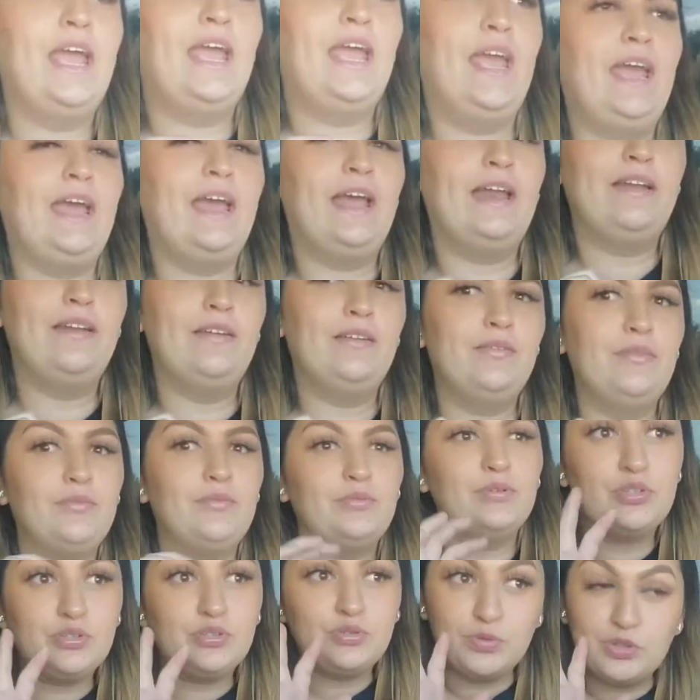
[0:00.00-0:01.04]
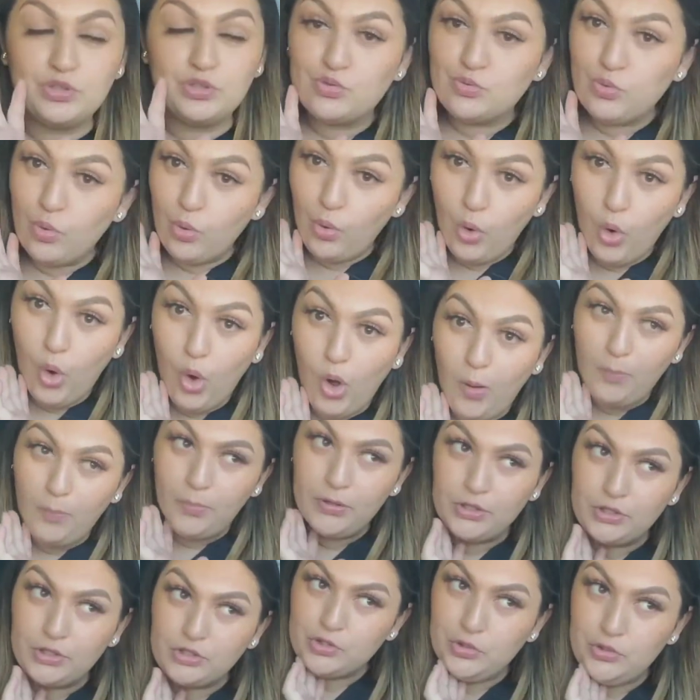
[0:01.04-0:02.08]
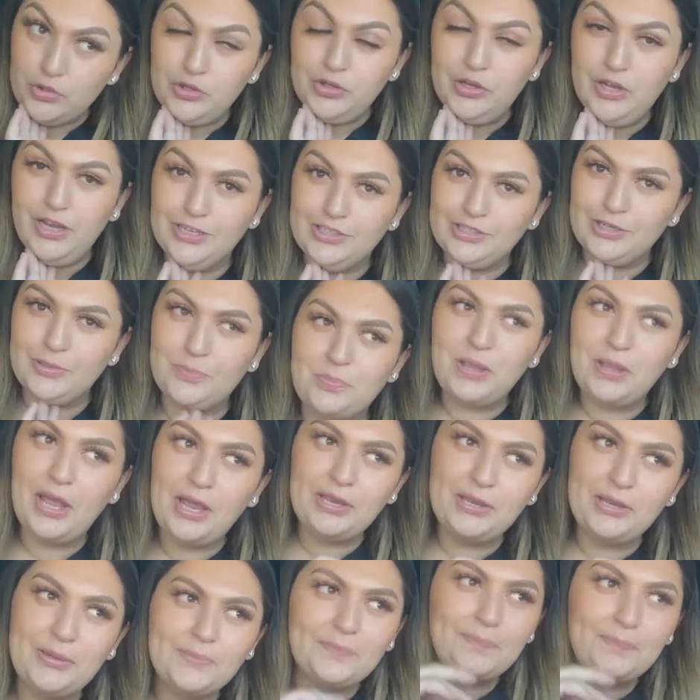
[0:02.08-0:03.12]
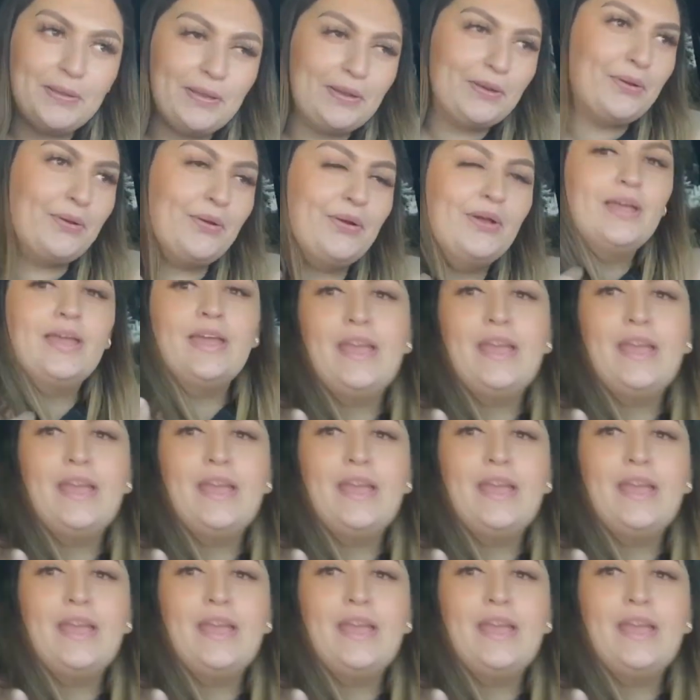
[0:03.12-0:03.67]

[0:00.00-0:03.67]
And was hoping showing you guys our Panda, pero